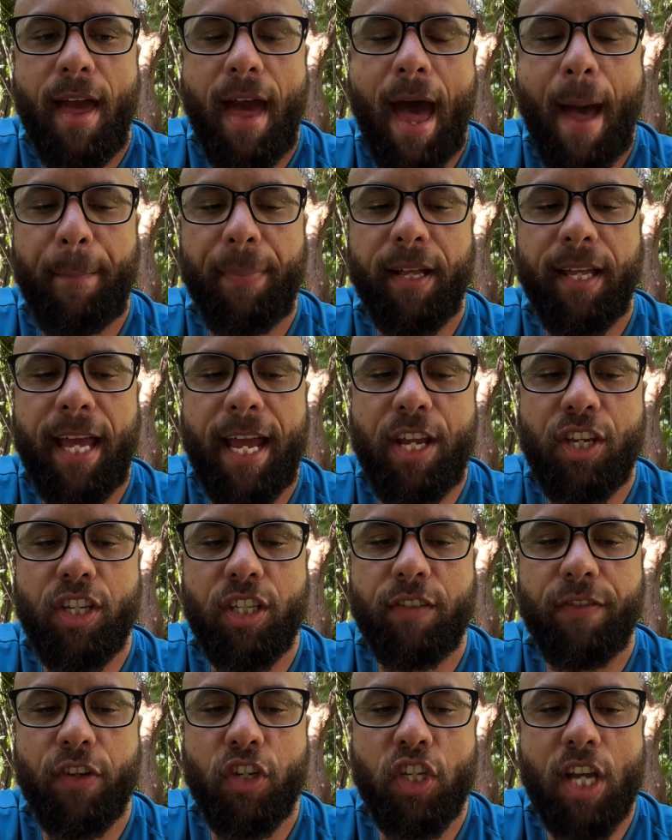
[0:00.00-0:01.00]

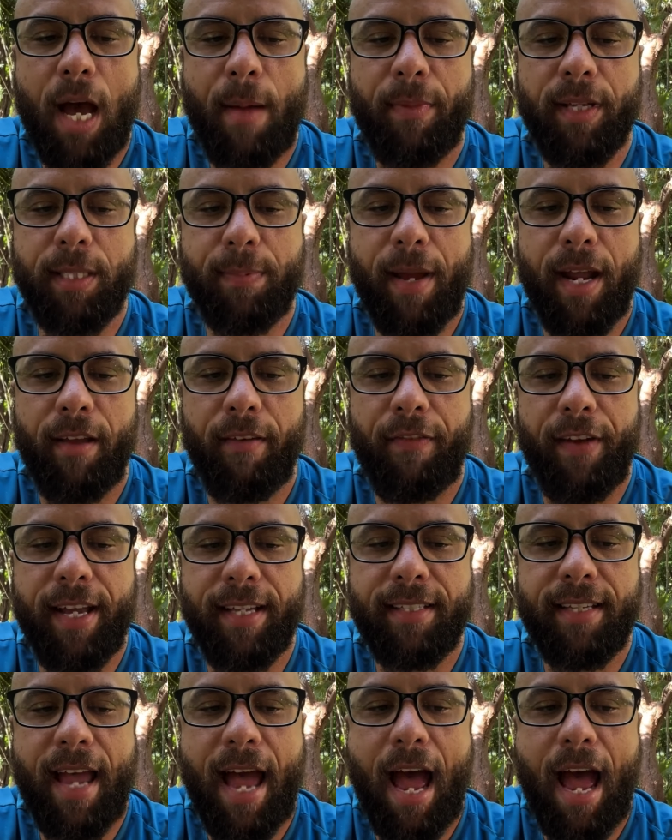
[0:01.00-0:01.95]
applications for jobless benefits